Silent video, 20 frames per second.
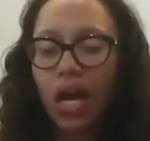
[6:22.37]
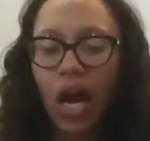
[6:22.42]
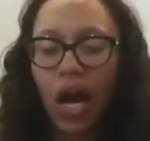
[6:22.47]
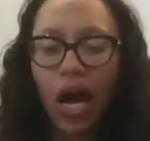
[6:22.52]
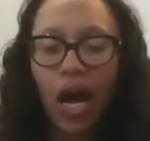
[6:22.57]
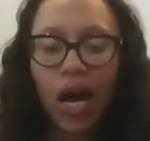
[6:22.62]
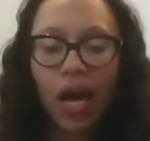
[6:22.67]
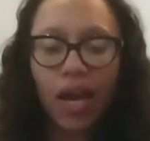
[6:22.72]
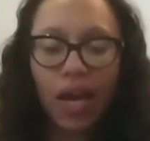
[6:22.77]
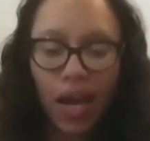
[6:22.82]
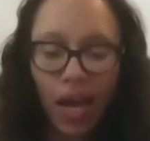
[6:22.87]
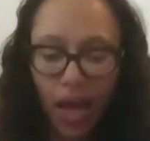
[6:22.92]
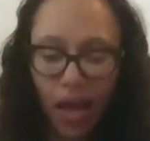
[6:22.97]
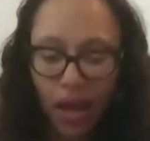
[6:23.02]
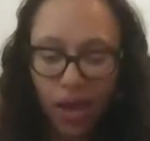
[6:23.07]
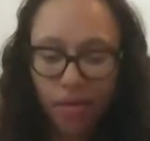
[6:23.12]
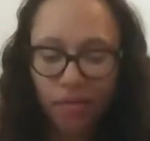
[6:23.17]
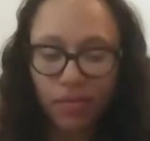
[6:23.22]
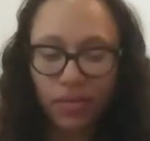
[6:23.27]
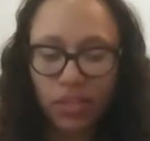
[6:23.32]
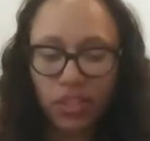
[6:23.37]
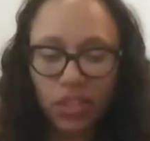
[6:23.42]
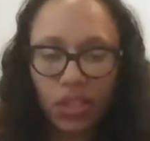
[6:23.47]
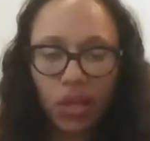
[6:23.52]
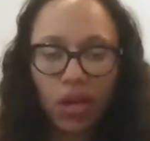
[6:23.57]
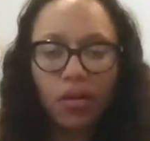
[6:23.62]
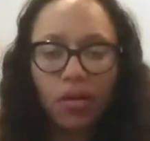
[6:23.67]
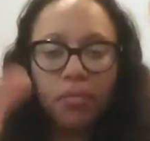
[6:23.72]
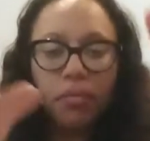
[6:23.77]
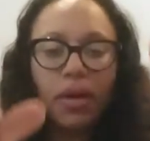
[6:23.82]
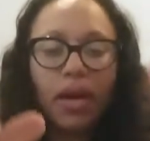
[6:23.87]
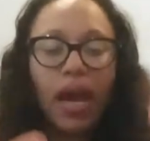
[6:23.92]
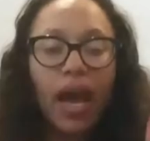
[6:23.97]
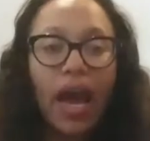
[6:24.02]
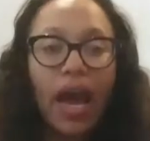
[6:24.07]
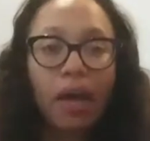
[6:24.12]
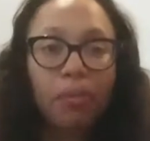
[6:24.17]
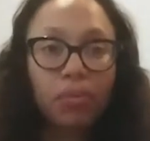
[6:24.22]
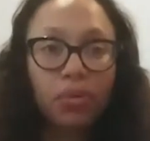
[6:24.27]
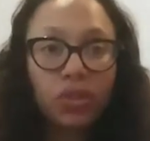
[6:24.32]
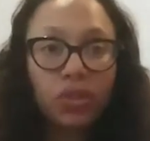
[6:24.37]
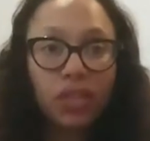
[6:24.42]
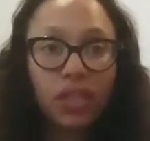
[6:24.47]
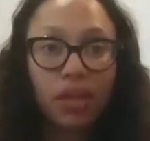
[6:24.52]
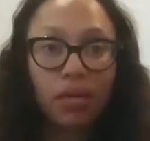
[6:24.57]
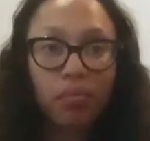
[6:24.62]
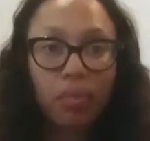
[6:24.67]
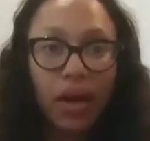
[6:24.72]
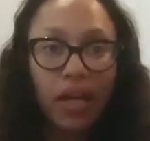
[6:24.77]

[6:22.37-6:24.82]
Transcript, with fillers: I have some apples and